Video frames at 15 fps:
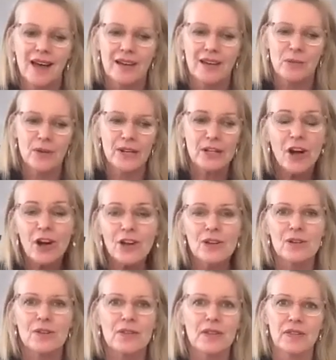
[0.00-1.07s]
we
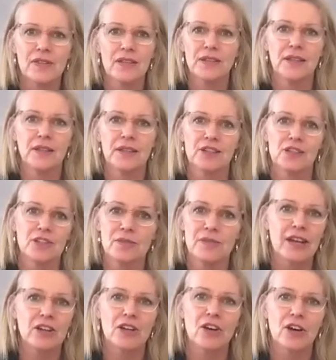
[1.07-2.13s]
know that there's this
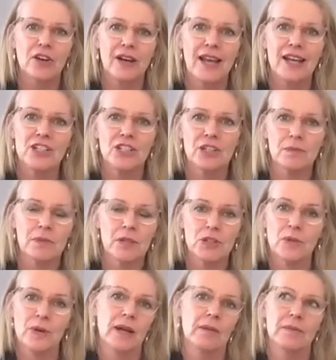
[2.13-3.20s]
direct correlation
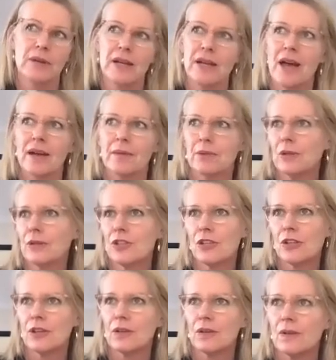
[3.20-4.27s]
between being able
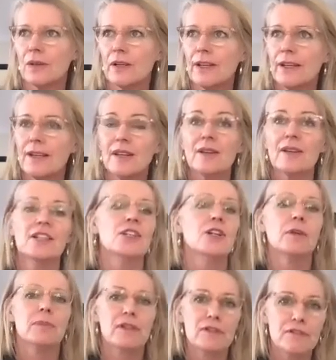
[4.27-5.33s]
to
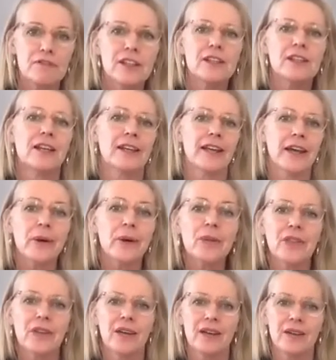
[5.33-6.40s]
be fit and
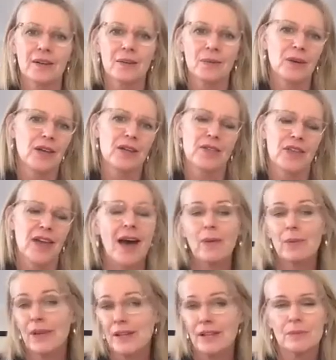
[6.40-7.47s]
healthy with how
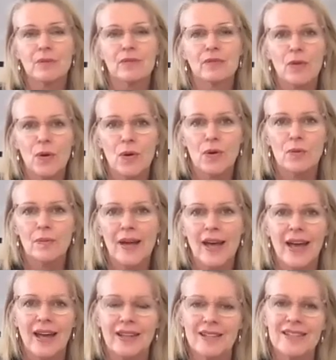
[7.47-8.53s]
we can perform.
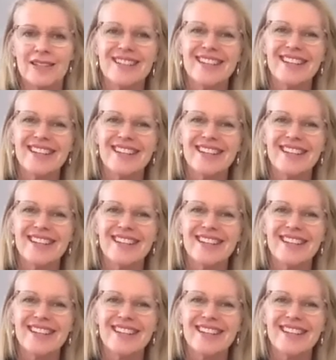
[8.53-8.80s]
And